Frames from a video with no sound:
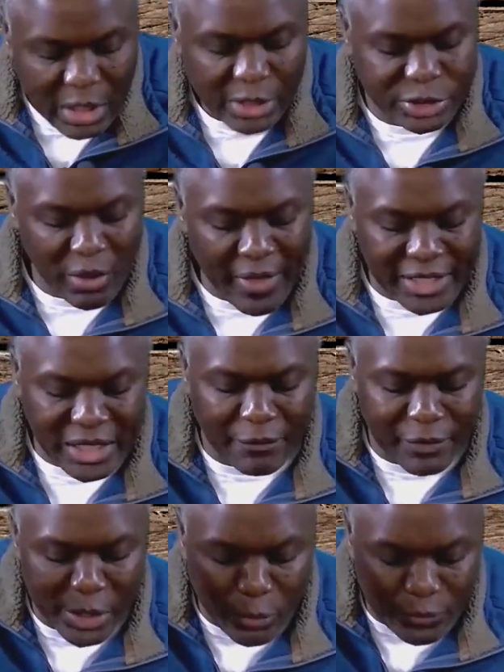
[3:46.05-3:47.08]
so that
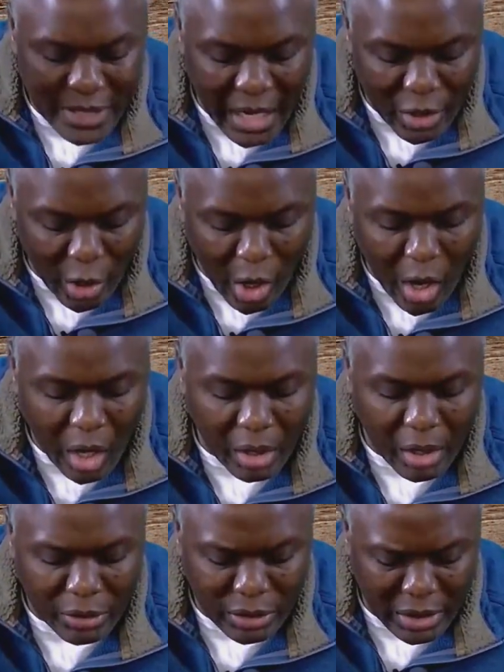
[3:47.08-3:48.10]
after you've done
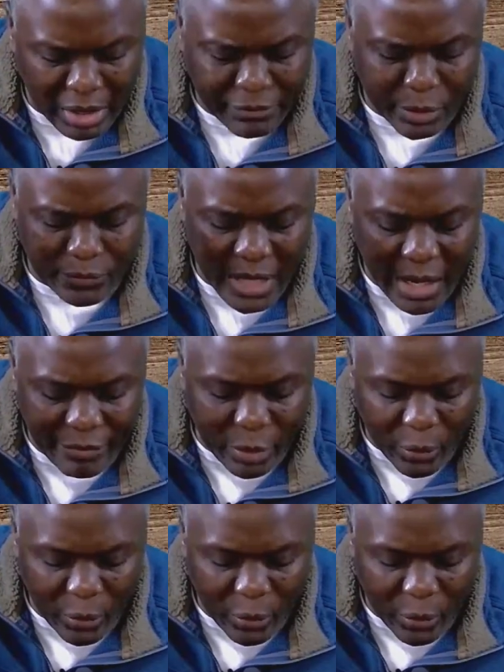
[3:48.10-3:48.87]
the